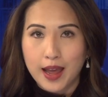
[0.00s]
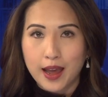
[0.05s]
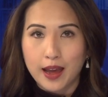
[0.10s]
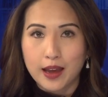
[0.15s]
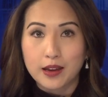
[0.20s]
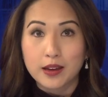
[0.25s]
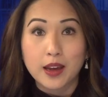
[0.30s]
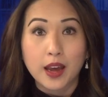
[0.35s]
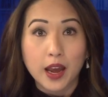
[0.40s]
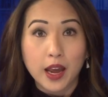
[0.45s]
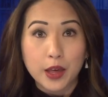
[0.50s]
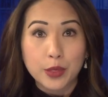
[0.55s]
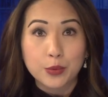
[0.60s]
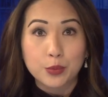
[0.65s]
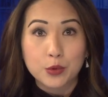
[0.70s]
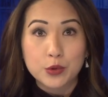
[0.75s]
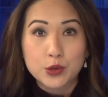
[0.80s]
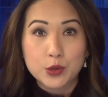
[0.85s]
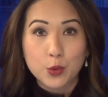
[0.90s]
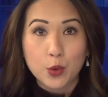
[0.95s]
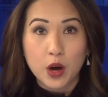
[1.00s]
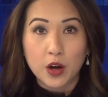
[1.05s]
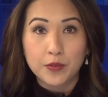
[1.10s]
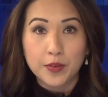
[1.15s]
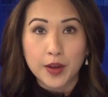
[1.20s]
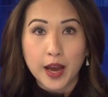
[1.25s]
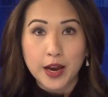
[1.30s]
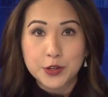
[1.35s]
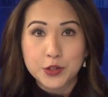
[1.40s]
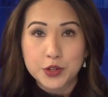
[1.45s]
and
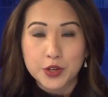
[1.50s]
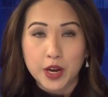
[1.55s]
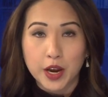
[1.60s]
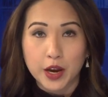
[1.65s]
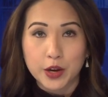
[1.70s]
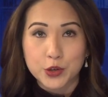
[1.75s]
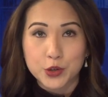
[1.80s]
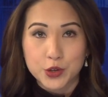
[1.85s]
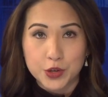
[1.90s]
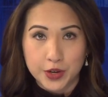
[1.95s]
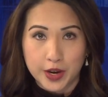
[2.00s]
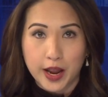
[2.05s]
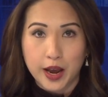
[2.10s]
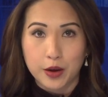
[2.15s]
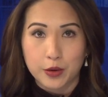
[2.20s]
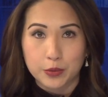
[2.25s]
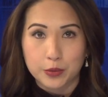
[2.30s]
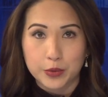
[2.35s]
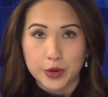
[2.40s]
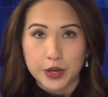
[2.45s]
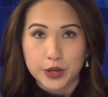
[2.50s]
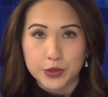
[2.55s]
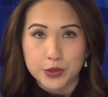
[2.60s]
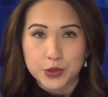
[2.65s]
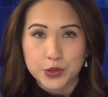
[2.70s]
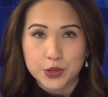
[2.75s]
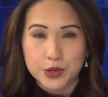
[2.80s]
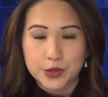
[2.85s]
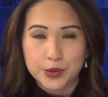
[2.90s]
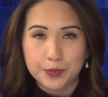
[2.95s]
K-12 education
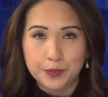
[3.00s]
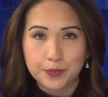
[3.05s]
outreach.